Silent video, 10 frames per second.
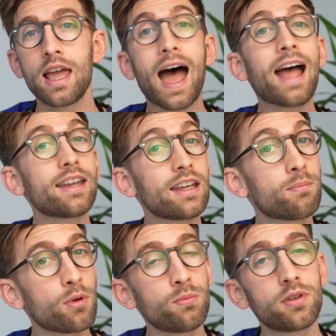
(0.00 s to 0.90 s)
And in a
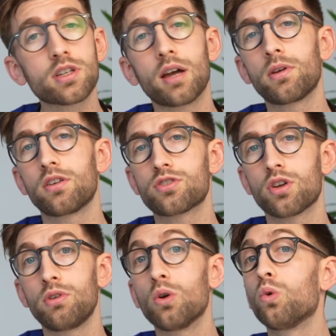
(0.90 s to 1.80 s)
moment, I'm going to show
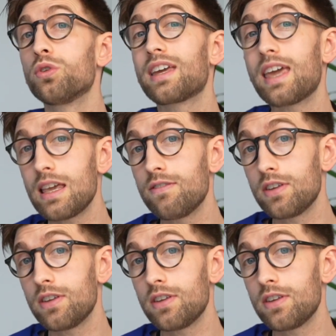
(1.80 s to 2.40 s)
you all the key